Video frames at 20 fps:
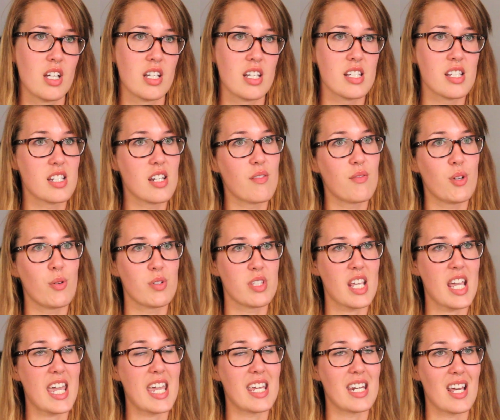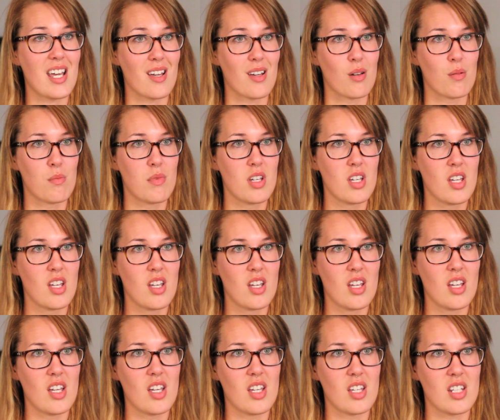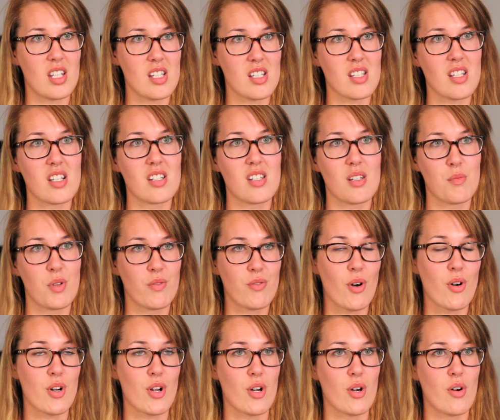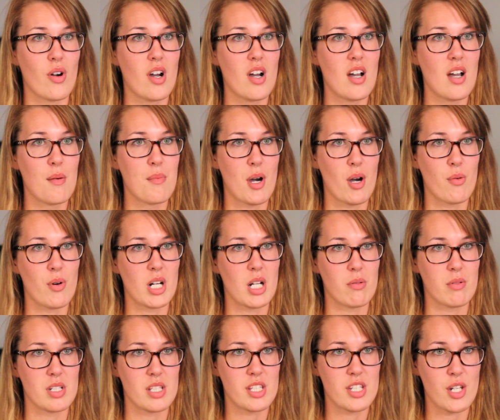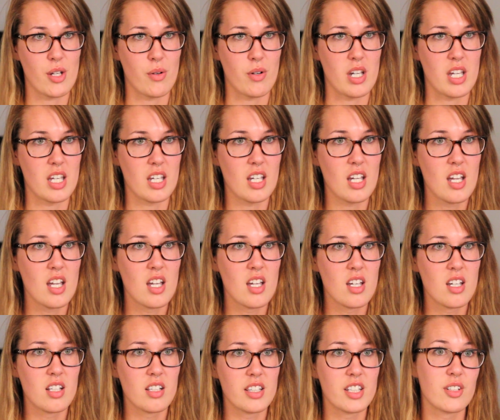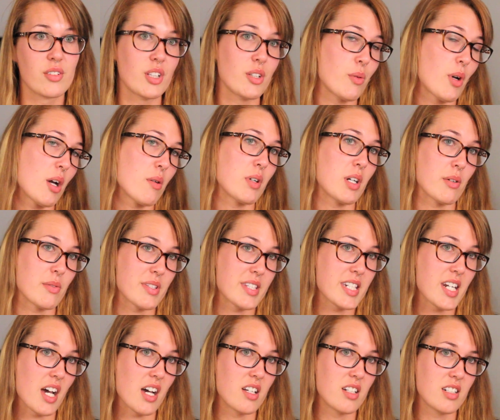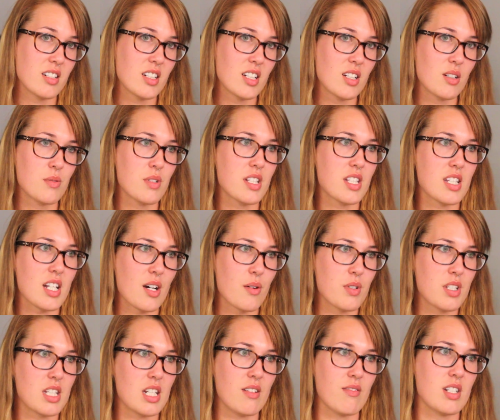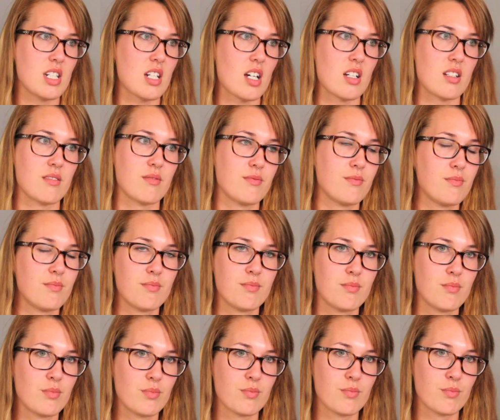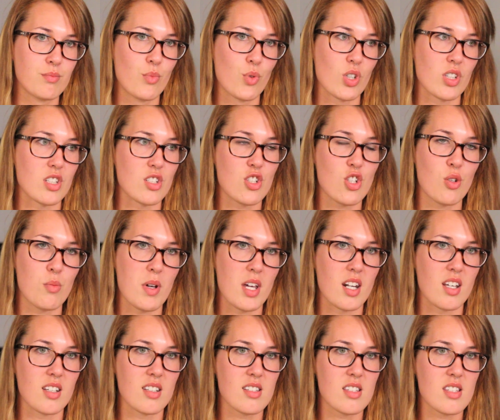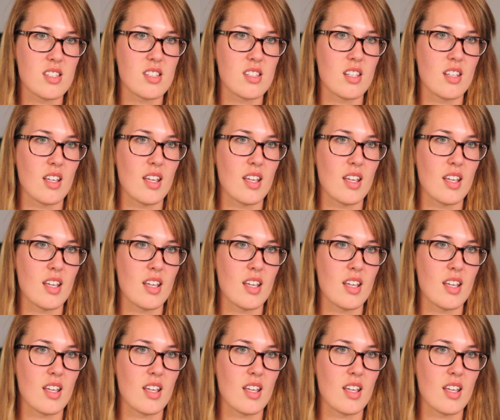His nephew went to A&M, and he sent him a photo about what I was doing, literally right when I was done. I wasn't even done more than 2 minutes.